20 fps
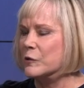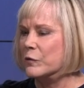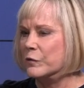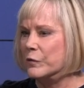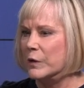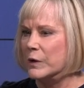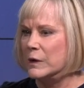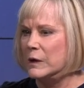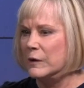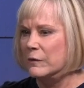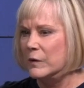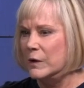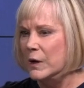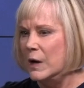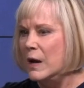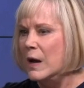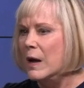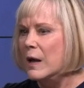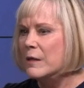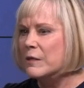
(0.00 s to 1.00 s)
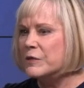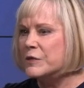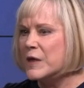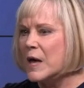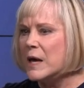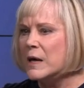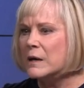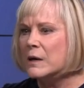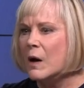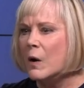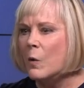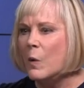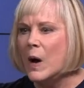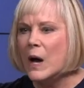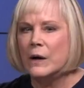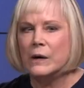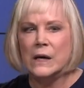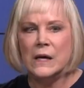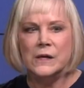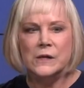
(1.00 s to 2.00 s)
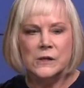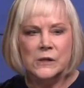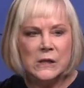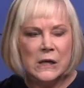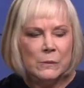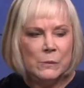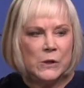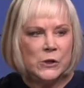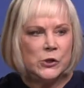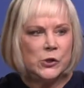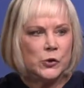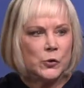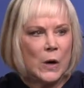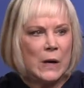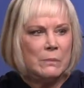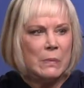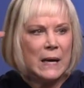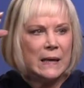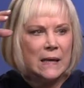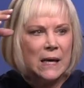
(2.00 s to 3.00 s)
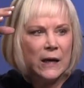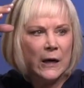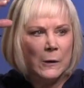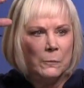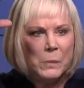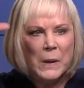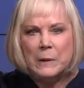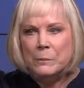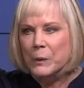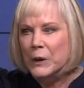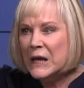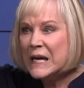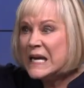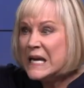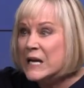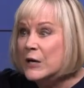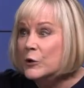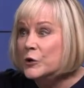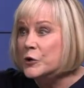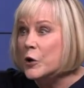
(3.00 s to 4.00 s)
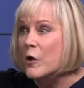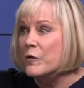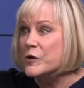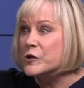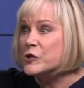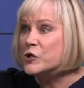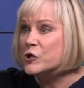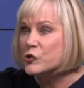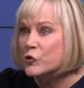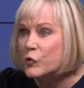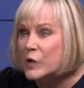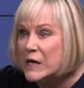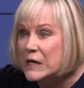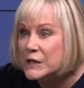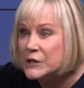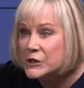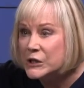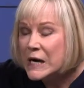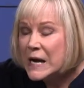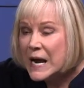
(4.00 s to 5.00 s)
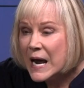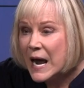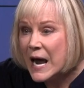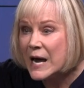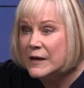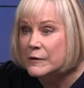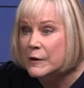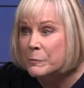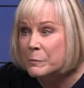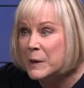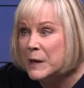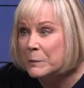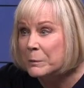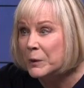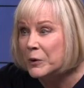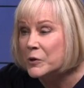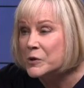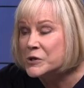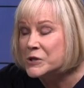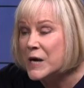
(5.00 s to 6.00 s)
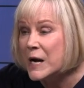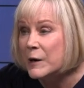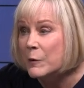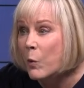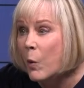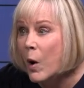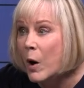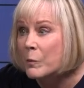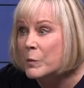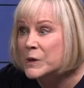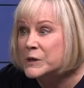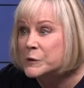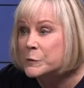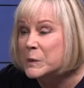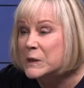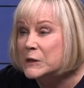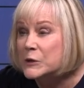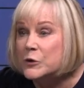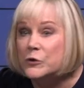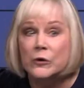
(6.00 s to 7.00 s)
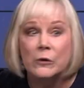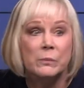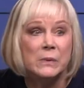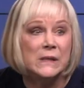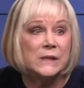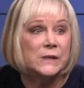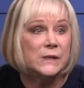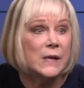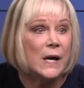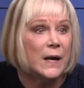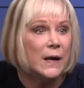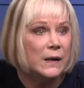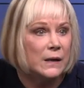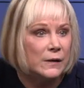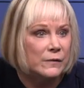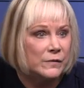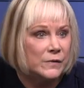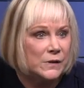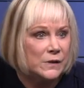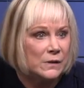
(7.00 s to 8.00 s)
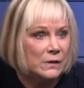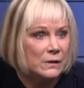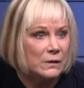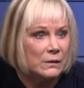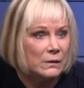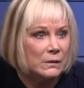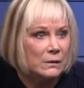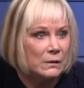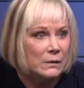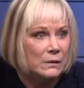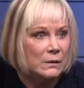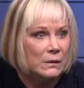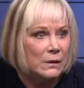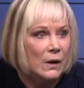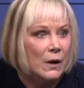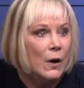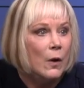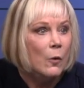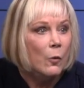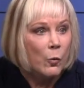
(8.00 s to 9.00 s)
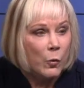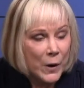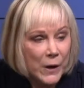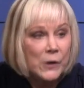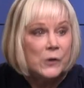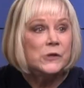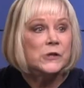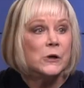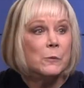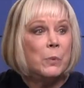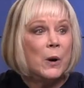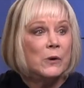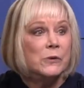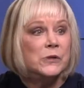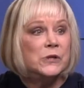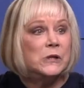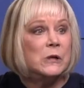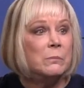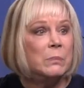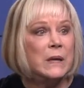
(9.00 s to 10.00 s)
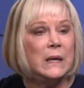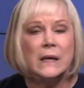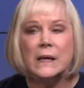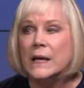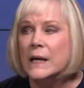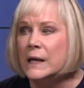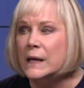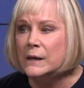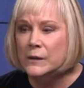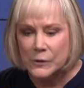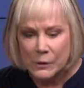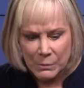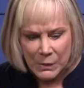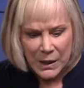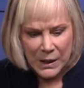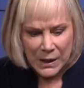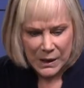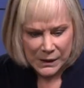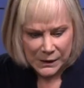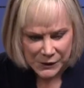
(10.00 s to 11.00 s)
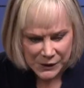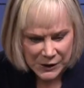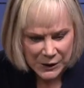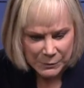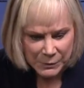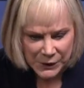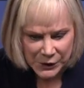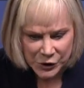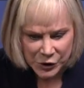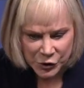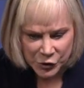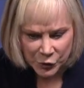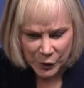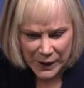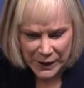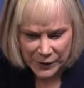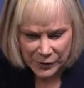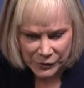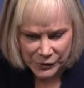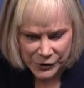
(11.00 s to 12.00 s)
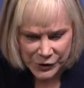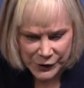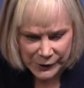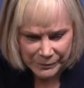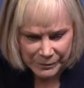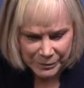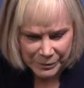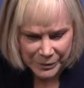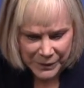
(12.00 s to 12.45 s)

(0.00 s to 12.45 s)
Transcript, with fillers: are forgiven. They go out and demonstrate by getting people healed on the streets, and the people are saying, What must we do to be saved? We're supposed to be kingdom demonstrators.